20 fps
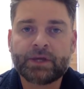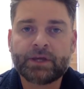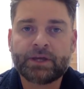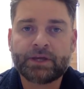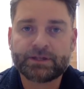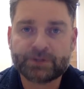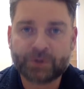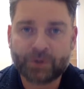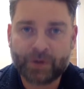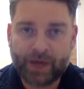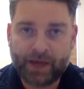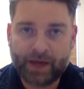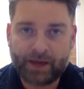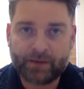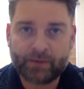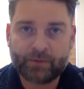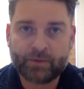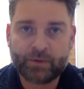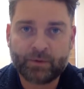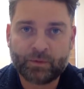it's
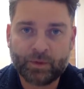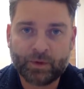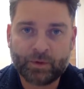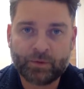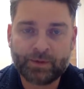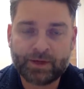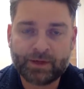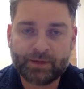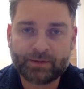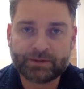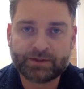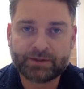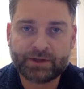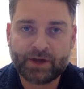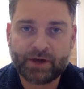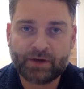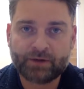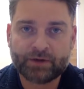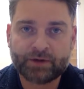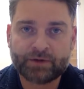okay. We will be able to
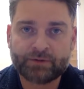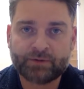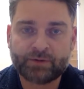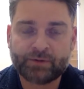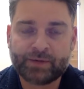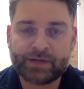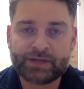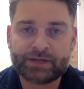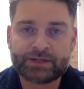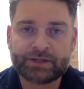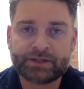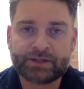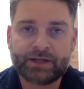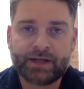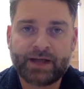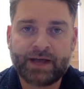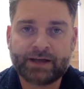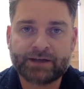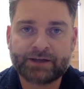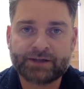cover information
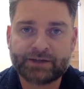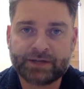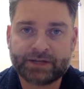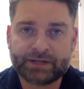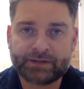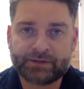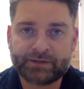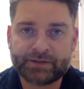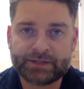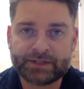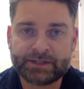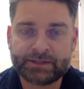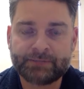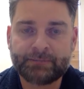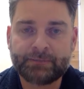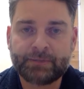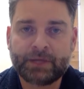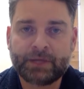at your next visit.